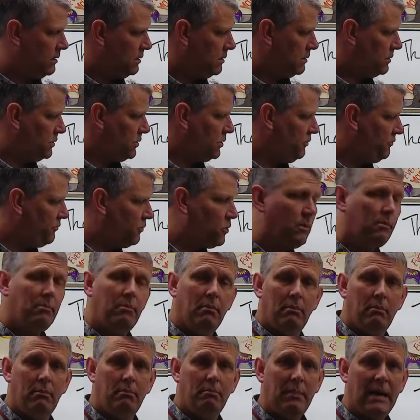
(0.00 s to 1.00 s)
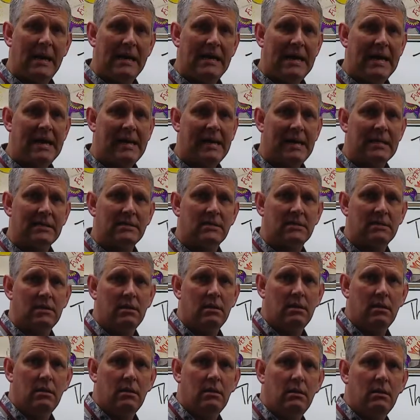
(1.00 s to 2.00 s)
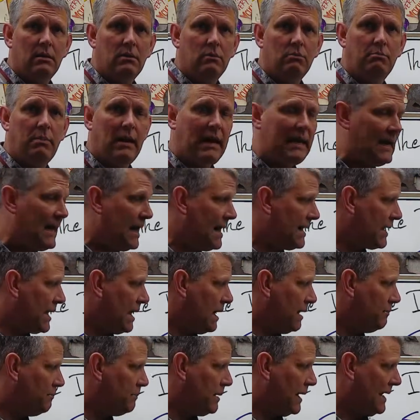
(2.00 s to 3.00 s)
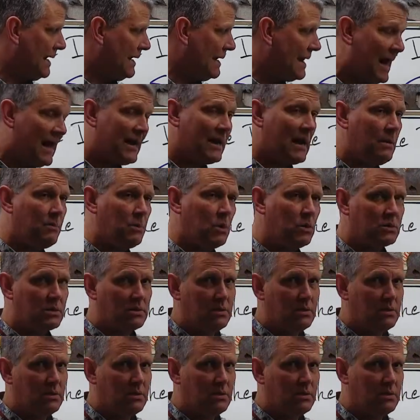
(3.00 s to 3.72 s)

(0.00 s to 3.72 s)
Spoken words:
To form, bailaras, bailara, bailáramos.